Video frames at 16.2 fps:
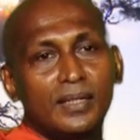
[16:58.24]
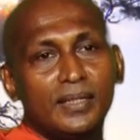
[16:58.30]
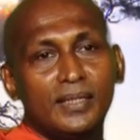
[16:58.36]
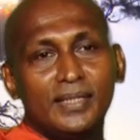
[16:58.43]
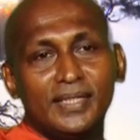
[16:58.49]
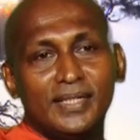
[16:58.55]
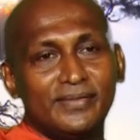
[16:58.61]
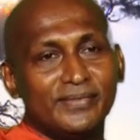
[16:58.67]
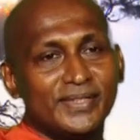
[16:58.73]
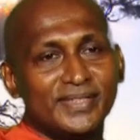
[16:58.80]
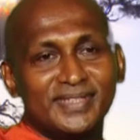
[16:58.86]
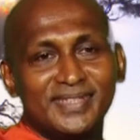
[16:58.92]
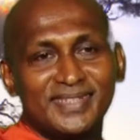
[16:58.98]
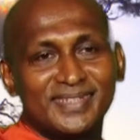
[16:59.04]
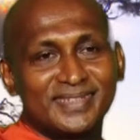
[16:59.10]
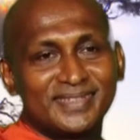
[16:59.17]
He never
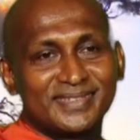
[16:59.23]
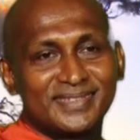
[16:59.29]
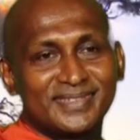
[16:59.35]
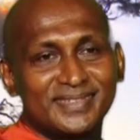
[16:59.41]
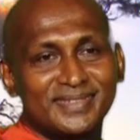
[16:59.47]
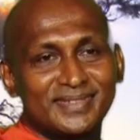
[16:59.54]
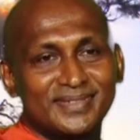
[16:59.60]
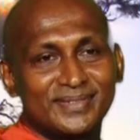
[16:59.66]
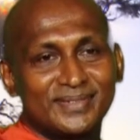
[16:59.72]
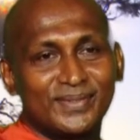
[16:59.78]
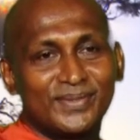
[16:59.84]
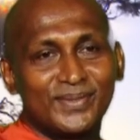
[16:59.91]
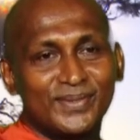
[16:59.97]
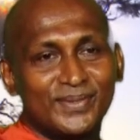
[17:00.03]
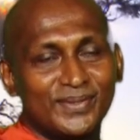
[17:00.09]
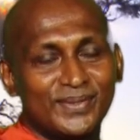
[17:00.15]
think,
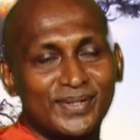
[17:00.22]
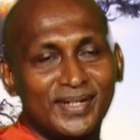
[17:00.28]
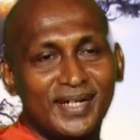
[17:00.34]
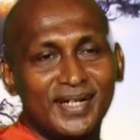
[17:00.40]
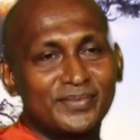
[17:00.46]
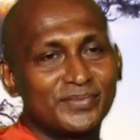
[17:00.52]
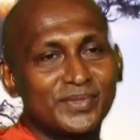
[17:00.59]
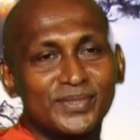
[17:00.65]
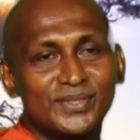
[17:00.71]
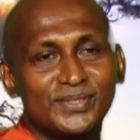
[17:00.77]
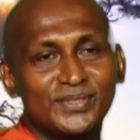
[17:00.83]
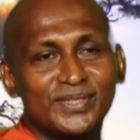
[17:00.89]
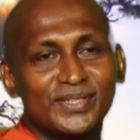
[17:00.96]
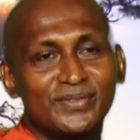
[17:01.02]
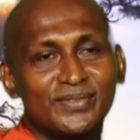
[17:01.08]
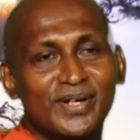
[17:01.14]
oh, I'm going
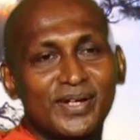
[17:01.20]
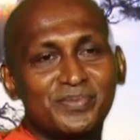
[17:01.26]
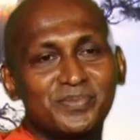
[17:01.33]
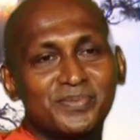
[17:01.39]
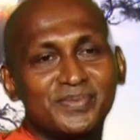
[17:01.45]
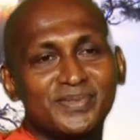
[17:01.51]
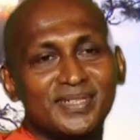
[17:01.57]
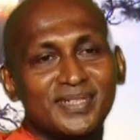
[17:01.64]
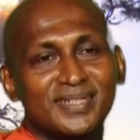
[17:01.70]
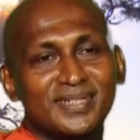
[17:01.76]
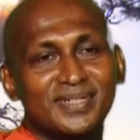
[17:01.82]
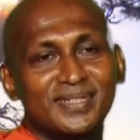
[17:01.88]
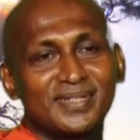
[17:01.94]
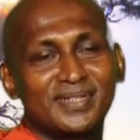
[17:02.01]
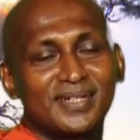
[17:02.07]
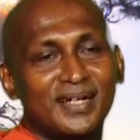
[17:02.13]
to give up.
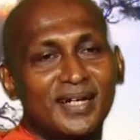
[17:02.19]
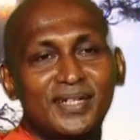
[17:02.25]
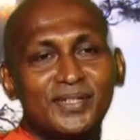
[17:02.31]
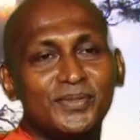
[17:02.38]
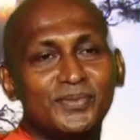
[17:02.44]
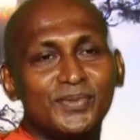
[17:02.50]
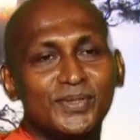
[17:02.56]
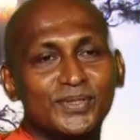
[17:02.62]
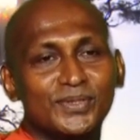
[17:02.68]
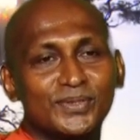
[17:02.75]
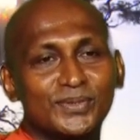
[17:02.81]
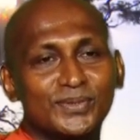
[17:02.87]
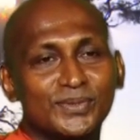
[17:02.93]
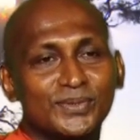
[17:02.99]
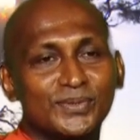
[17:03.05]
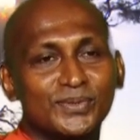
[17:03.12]
I don't want
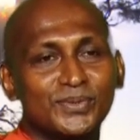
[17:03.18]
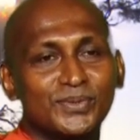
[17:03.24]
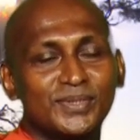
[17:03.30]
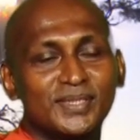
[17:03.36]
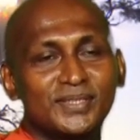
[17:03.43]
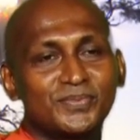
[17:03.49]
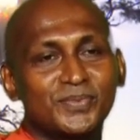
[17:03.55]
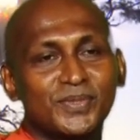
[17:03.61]
to do this